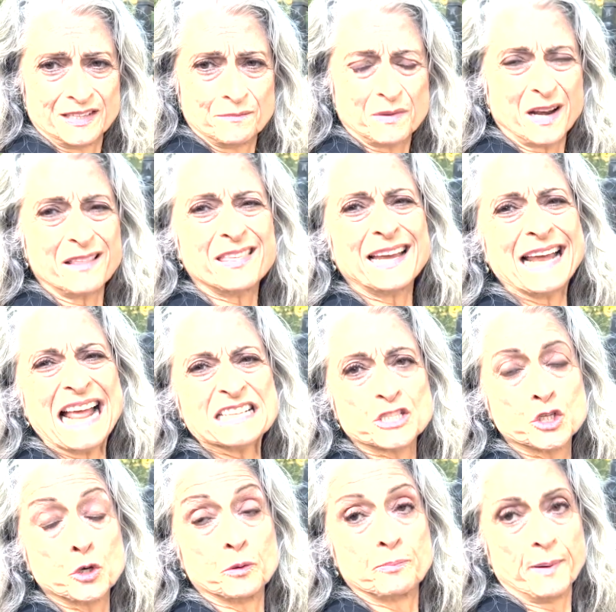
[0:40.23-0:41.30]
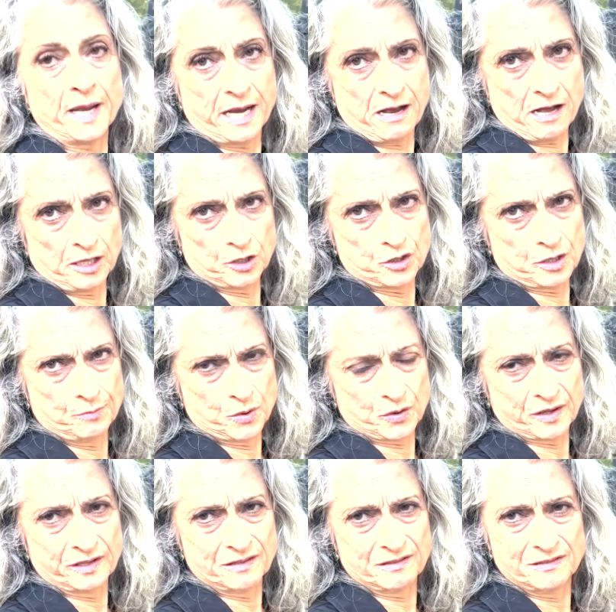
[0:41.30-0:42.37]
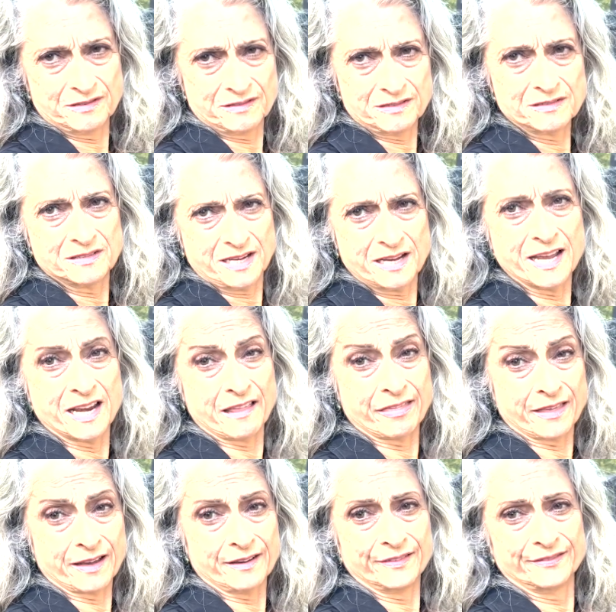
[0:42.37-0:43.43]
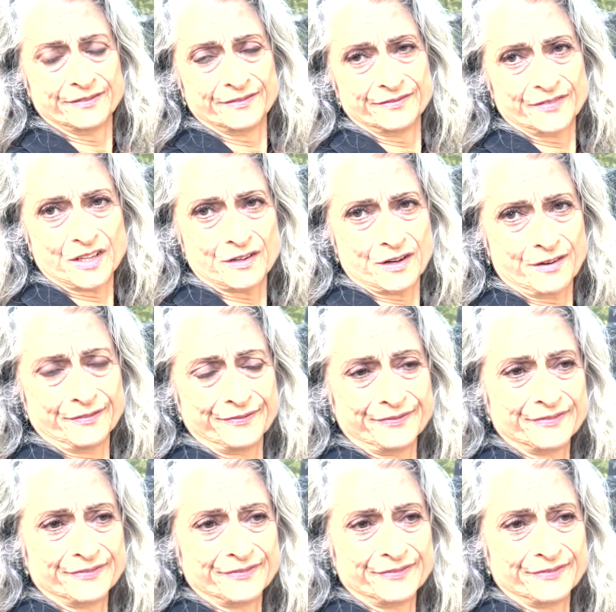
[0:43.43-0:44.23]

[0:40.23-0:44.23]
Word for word: But I think it has to do with biology more than anything, you know.